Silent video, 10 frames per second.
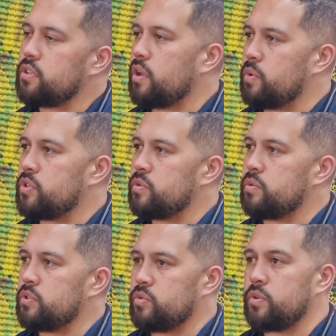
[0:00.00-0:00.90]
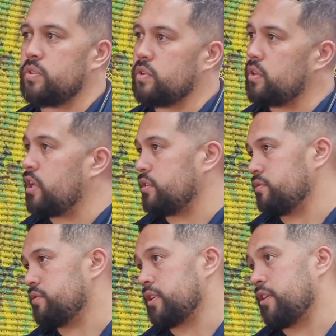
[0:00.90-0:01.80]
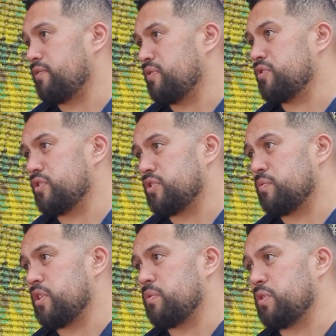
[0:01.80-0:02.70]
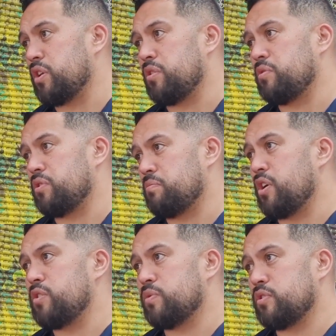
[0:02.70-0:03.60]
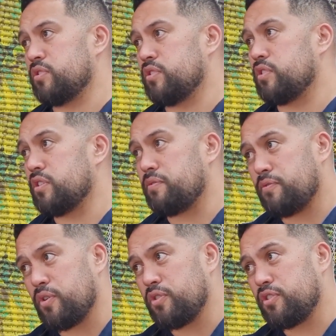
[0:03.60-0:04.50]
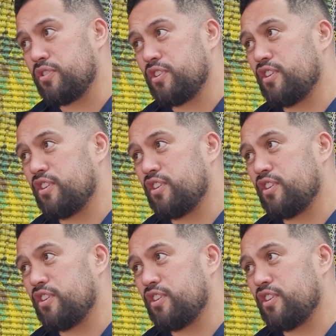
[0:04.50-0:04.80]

go into a joint, like say for instance the one that we know the most, which is into the foot,